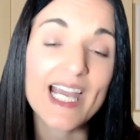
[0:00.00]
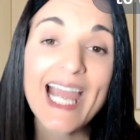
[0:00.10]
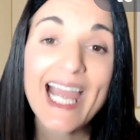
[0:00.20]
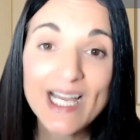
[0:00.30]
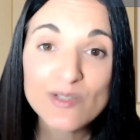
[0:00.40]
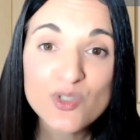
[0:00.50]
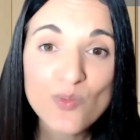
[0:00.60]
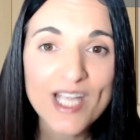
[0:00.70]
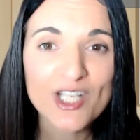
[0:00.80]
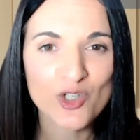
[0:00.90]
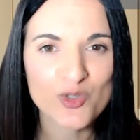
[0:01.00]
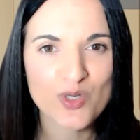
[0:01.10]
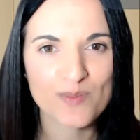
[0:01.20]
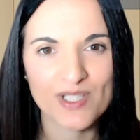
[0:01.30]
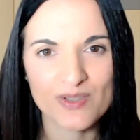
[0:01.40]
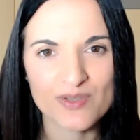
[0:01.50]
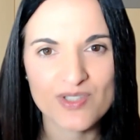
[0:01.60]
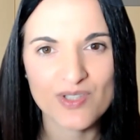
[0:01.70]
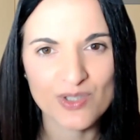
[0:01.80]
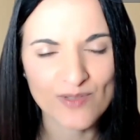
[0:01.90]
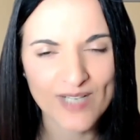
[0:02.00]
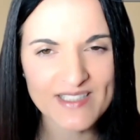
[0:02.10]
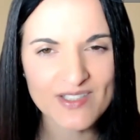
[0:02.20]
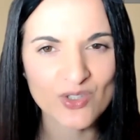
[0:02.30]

How do I contribute to the greater